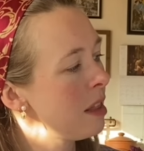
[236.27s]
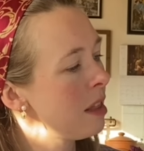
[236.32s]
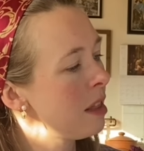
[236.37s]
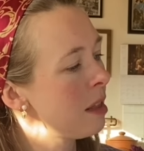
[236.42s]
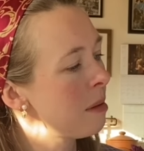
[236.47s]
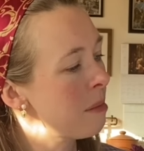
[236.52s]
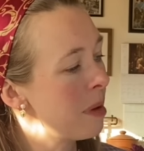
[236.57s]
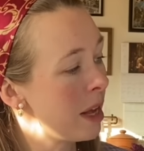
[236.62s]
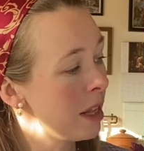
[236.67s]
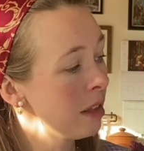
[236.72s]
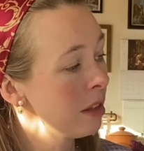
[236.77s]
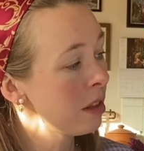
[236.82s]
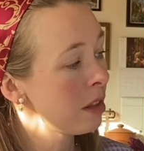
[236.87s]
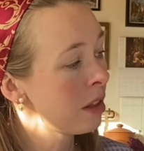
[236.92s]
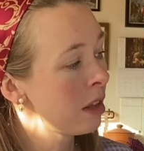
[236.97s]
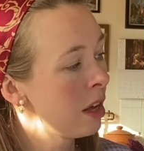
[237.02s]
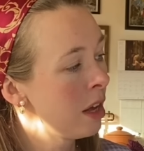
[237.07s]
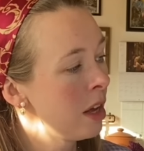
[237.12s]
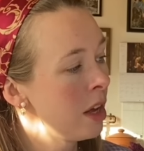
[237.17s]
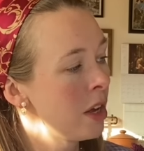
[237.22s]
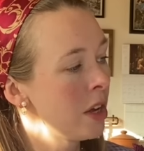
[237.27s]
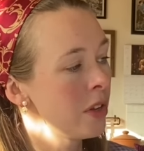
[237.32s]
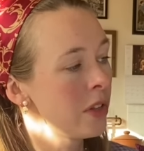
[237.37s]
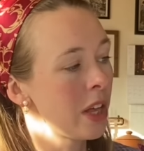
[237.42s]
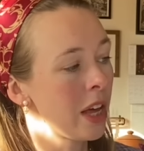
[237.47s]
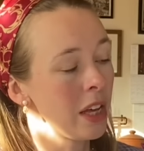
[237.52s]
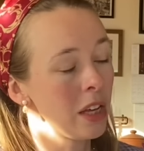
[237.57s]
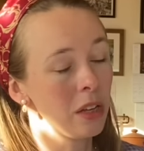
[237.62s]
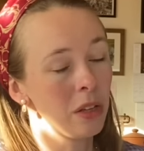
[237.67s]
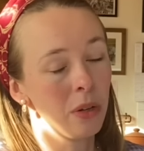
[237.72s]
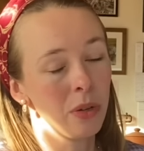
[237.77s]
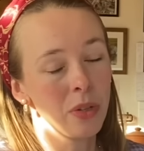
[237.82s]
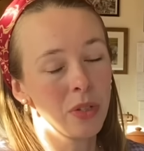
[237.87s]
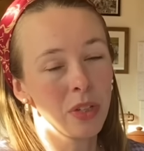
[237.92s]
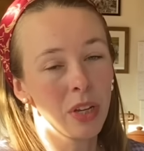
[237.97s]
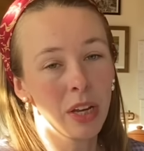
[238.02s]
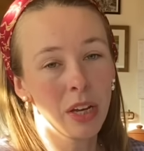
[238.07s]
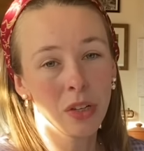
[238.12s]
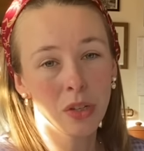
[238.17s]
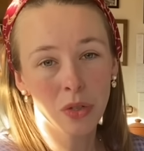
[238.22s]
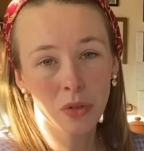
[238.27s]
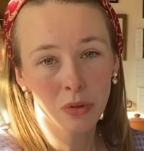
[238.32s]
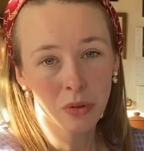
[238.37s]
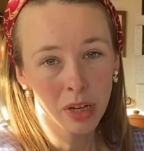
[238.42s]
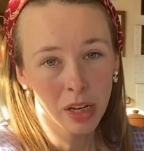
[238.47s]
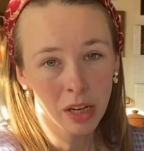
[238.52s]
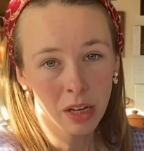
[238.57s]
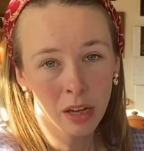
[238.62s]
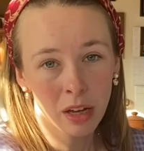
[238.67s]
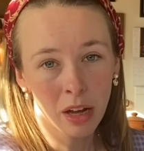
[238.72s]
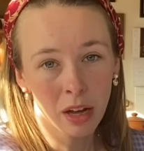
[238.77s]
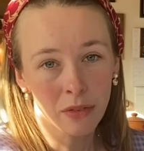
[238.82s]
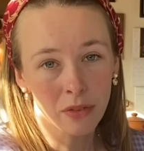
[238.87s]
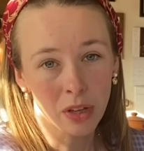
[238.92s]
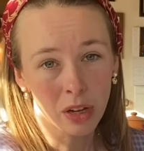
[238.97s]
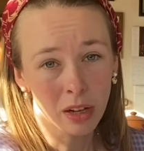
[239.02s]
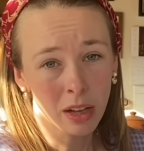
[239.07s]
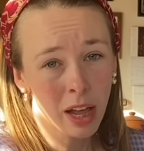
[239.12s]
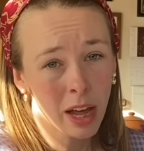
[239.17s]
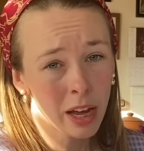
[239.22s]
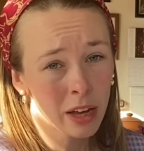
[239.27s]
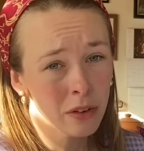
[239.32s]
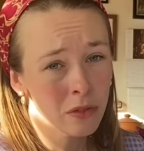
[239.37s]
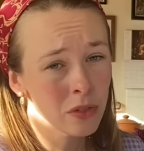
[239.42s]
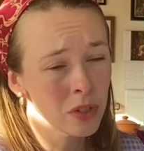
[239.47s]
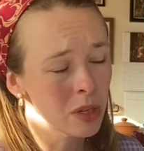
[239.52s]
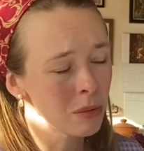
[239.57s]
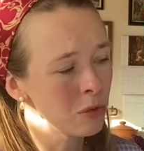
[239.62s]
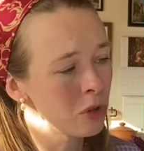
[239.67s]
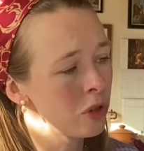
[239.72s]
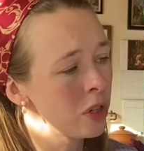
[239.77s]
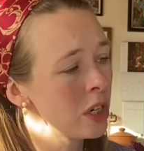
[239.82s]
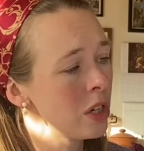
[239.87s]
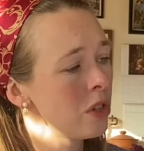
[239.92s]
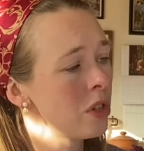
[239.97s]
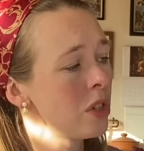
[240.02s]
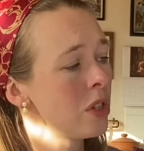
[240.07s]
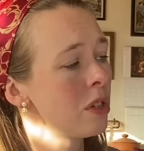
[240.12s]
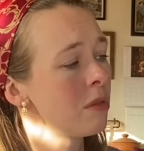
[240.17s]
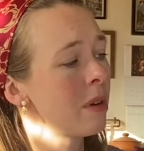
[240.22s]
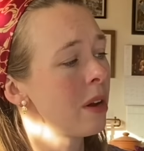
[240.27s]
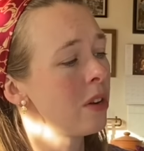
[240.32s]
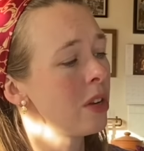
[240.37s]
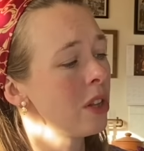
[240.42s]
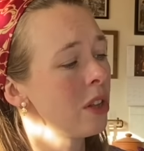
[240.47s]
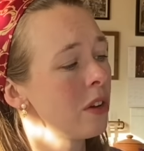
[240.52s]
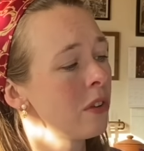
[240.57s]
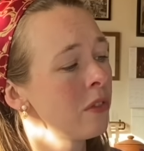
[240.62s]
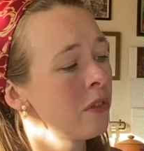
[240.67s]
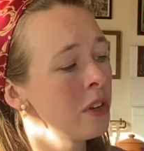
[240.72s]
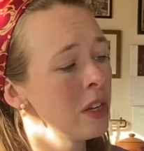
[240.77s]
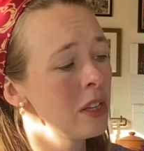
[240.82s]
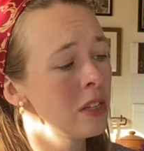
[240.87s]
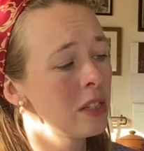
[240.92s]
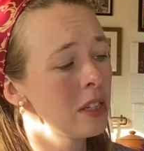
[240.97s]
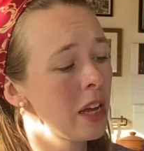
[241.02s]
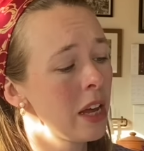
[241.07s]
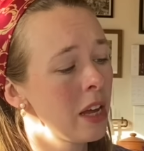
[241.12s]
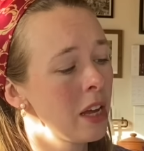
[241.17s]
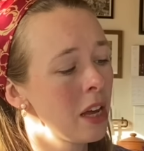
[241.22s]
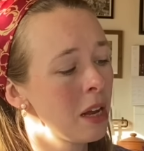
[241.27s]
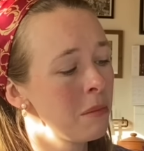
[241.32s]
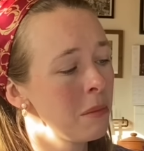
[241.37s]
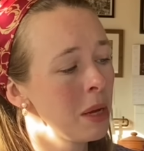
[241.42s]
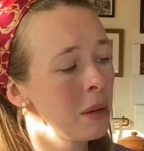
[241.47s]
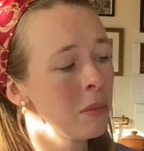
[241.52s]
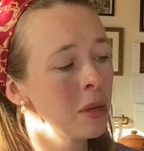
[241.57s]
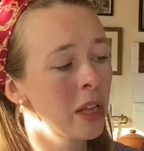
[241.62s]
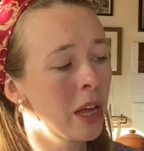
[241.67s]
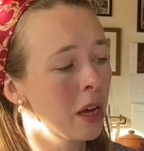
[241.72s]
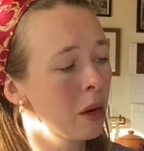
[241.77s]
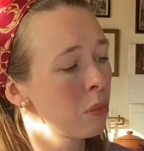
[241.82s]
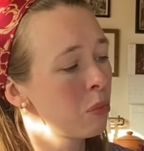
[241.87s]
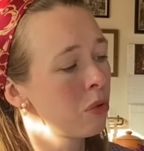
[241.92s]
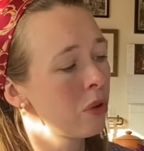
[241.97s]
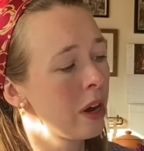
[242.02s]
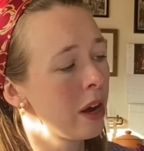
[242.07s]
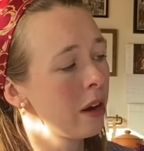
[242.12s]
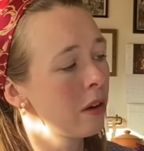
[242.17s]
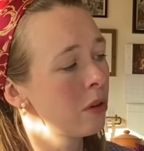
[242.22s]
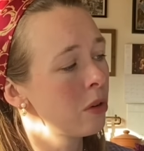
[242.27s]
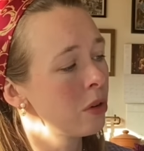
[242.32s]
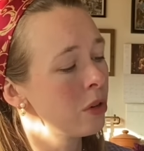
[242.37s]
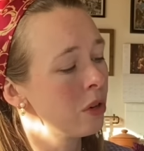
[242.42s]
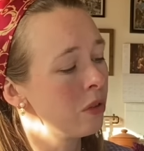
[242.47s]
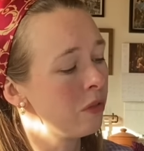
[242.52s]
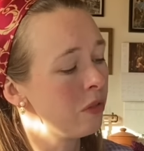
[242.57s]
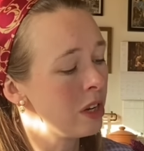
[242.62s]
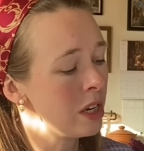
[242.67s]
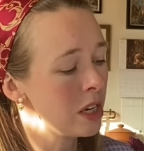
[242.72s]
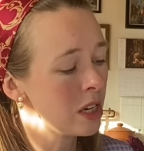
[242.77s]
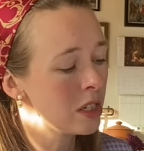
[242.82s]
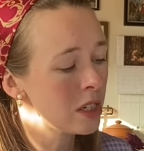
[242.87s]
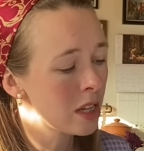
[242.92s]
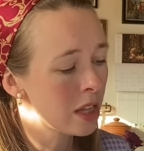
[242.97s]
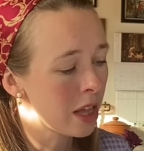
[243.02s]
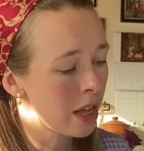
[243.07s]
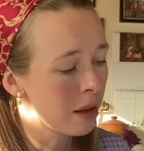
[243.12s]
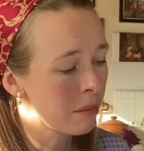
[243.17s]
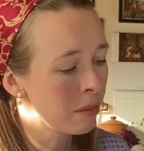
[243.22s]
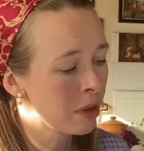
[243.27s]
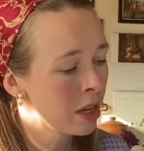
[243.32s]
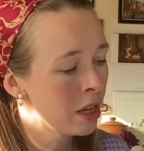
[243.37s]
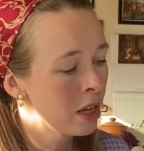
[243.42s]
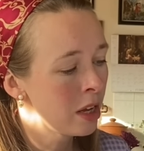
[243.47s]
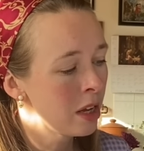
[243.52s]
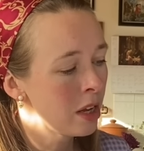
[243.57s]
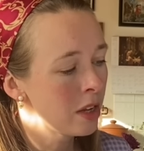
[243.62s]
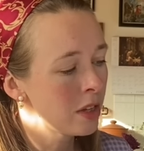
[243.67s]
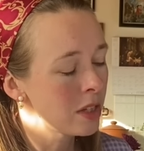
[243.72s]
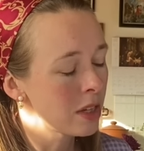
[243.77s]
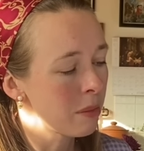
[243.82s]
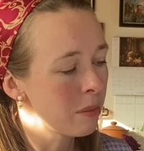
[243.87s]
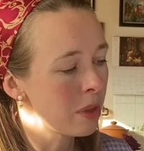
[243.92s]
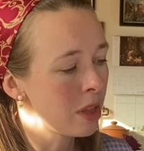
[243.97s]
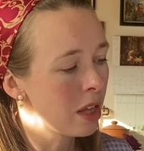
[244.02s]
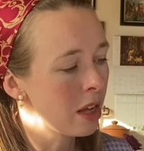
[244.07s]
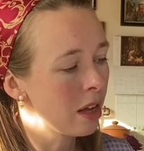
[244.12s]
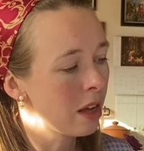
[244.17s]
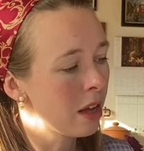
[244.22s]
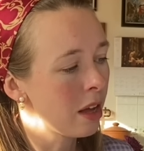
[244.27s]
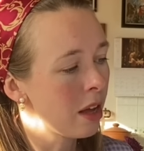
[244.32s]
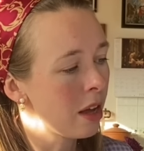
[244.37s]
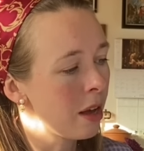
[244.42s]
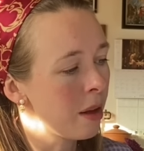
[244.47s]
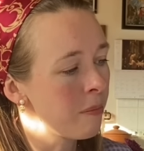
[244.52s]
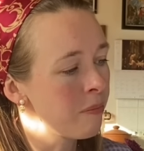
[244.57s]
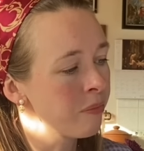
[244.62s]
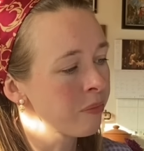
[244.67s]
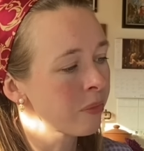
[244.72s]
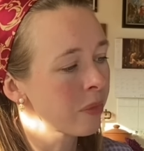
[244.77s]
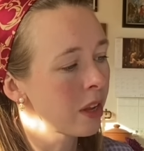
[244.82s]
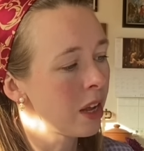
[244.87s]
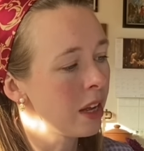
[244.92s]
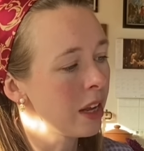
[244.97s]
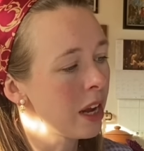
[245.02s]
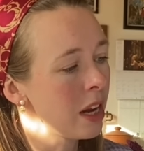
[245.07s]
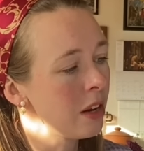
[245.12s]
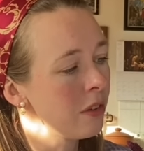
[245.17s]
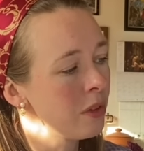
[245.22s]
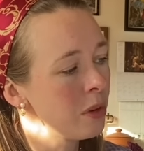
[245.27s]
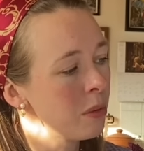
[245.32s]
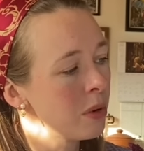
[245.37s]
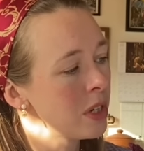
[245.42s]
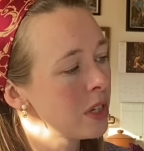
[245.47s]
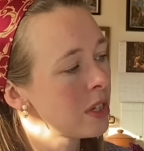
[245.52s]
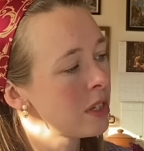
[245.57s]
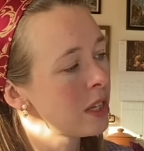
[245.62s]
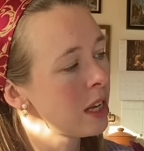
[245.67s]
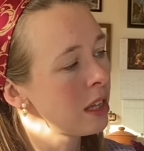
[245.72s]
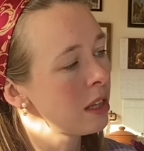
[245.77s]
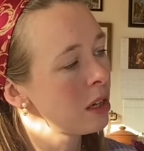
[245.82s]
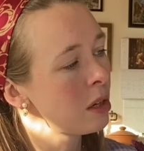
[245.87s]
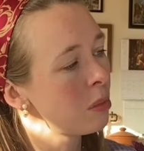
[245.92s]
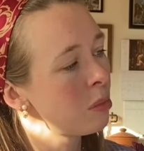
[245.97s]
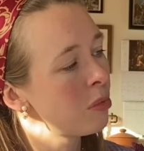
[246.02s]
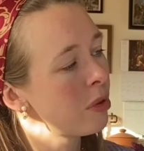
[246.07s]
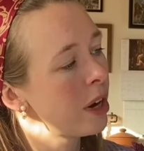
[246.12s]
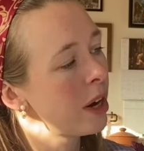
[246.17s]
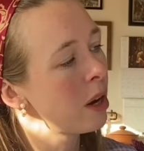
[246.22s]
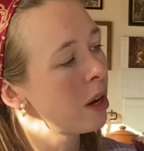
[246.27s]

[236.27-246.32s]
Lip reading: the month. That includes history of their life, some traditions surrounding their feast day, and maybe like a prayer or novena to them. Something, again, if you want to say a little prayer